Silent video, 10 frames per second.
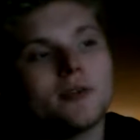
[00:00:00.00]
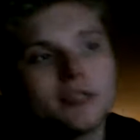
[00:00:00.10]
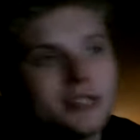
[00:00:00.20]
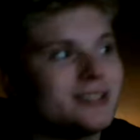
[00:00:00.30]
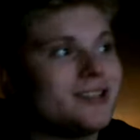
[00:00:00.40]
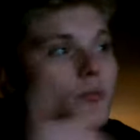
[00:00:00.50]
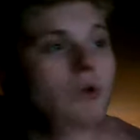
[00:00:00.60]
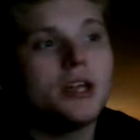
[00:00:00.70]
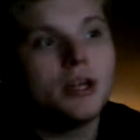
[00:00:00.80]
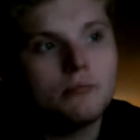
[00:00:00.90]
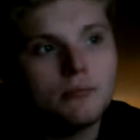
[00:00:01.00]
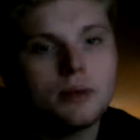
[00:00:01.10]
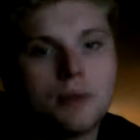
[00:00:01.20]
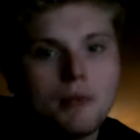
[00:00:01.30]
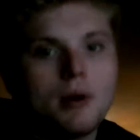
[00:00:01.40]
or I should say me and
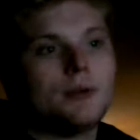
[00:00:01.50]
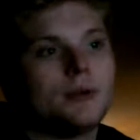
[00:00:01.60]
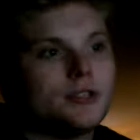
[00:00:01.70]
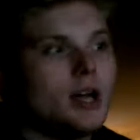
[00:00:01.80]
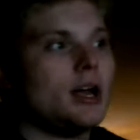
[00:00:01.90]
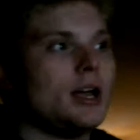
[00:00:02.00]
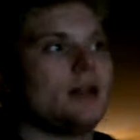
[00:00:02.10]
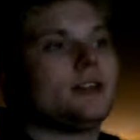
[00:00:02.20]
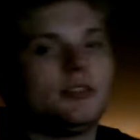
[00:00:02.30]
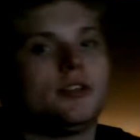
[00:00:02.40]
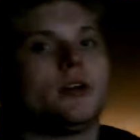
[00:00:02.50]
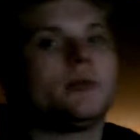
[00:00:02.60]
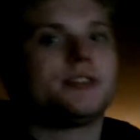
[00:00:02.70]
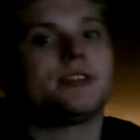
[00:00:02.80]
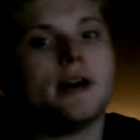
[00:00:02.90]
my mom were talking,
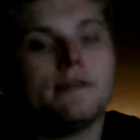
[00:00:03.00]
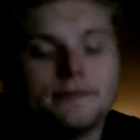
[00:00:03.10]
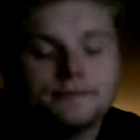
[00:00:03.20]
and stuff.